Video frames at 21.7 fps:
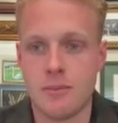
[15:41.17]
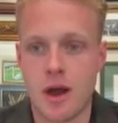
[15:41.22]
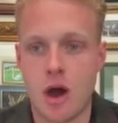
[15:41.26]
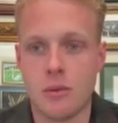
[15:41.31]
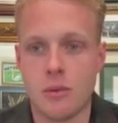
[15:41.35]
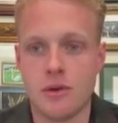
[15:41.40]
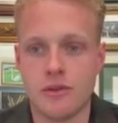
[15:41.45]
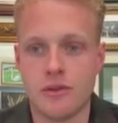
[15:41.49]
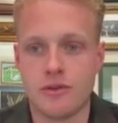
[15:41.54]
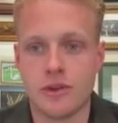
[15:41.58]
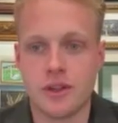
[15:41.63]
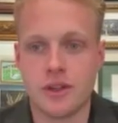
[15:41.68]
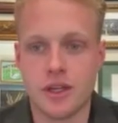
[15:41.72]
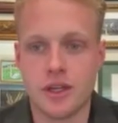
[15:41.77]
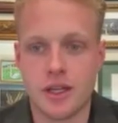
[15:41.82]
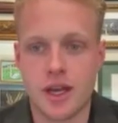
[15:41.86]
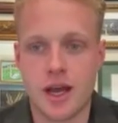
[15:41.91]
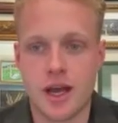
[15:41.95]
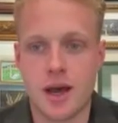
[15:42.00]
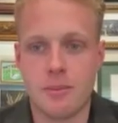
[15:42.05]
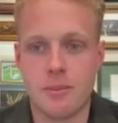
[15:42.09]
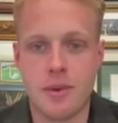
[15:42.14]
Melbourne for the
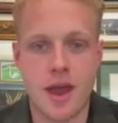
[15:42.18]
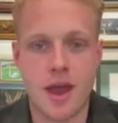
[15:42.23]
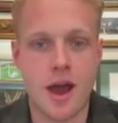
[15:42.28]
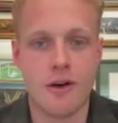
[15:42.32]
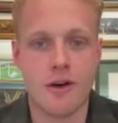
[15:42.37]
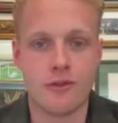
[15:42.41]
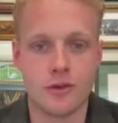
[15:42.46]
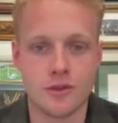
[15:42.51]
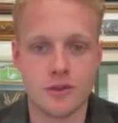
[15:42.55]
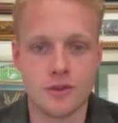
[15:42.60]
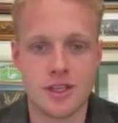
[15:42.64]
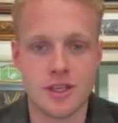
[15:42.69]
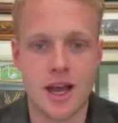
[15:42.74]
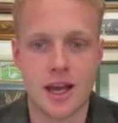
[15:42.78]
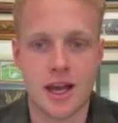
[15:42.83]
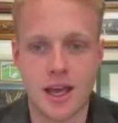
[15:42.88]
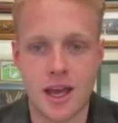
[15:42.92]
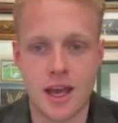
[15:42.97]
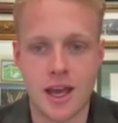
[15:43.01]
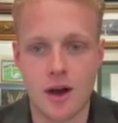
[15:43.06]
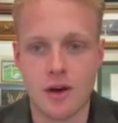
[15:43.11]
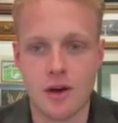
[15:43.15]
powerful
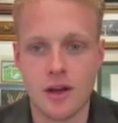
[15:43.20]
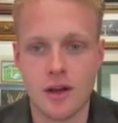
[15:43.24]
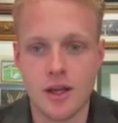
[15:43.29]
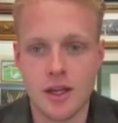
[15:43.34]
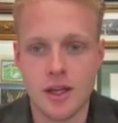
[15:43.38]
Tiakau.